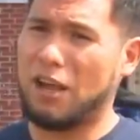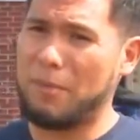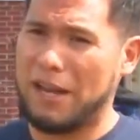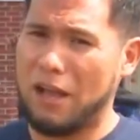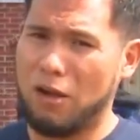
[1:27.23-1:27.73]

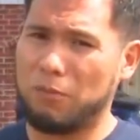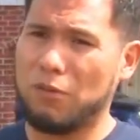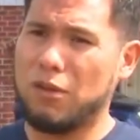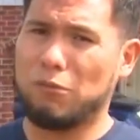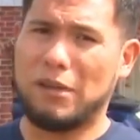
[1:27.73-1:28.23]
come and help.
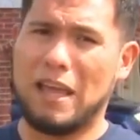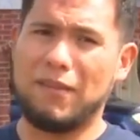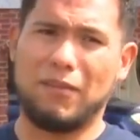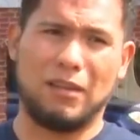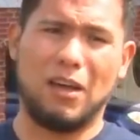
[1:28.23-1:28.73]
We
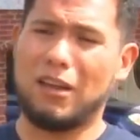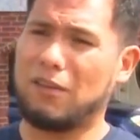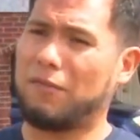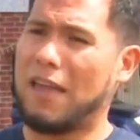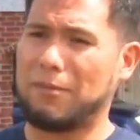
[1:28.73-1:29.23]
have a
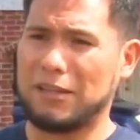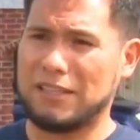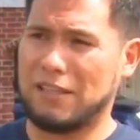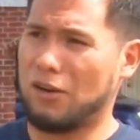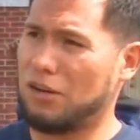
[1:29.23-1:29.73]
lot of
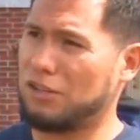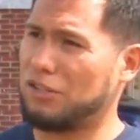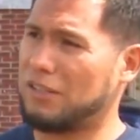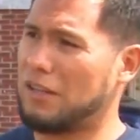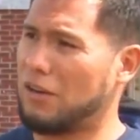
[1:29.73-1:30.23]
families that are,
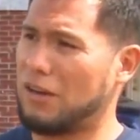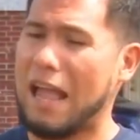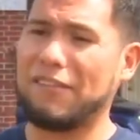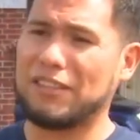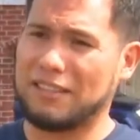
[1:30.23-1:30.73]
are
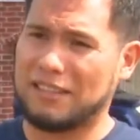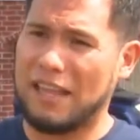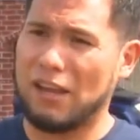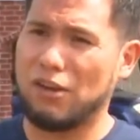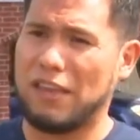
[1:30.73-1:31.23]
having to
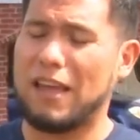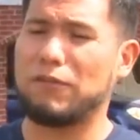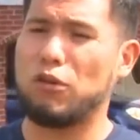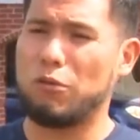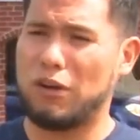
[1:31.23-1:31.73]
stay here. They
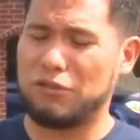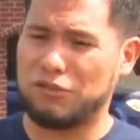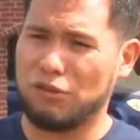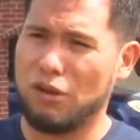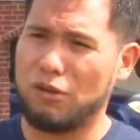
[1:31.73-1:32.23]
have nowhere
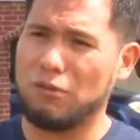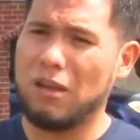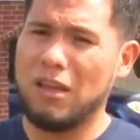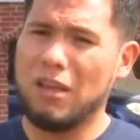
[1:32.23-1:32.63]
else to go.